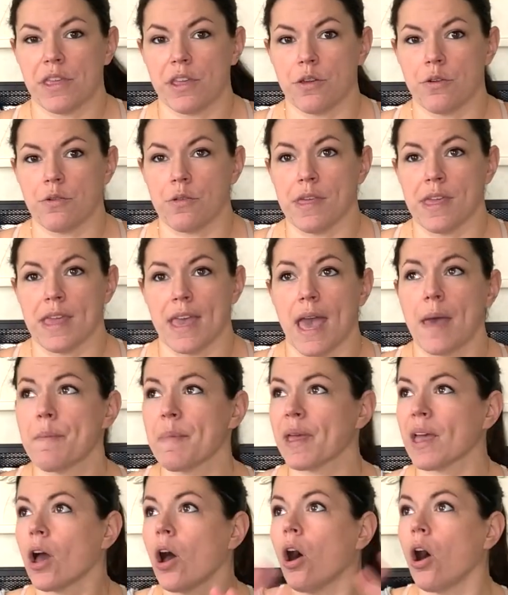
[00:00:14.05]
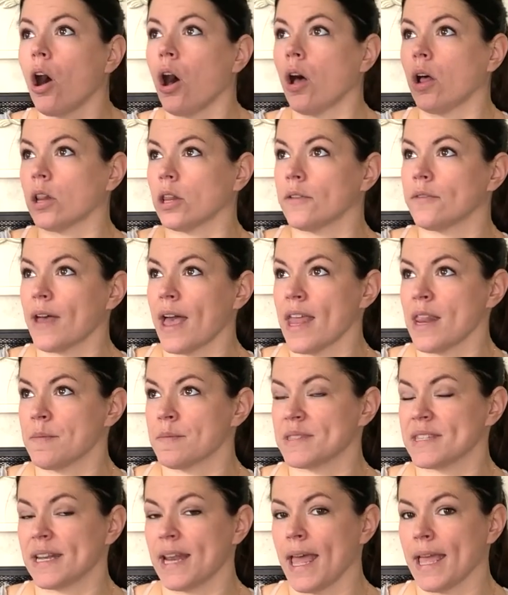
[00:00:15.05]
you the epic haul of
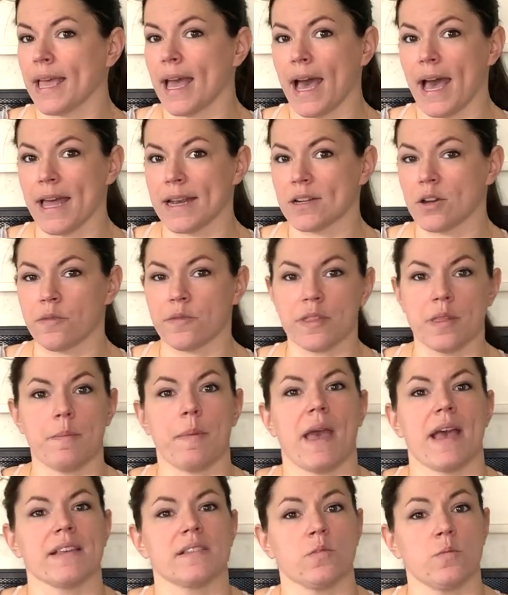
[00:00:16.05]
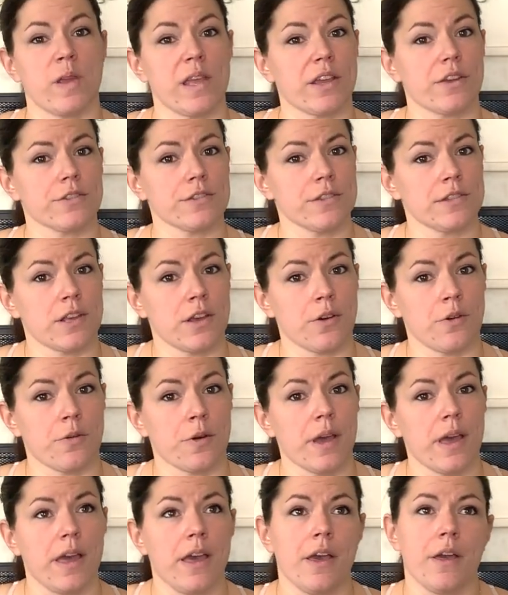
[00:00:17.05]
items that I got over the past week or
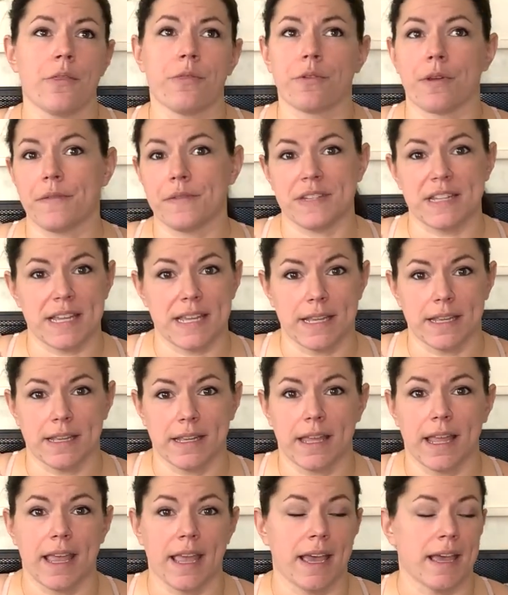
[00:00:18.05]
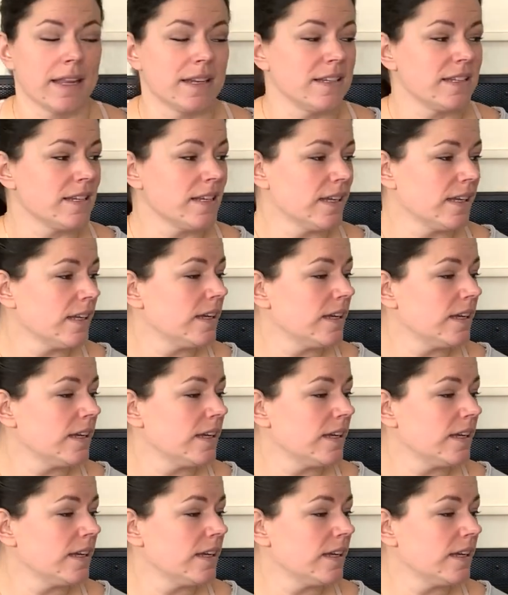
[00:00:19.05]
so, thrifting and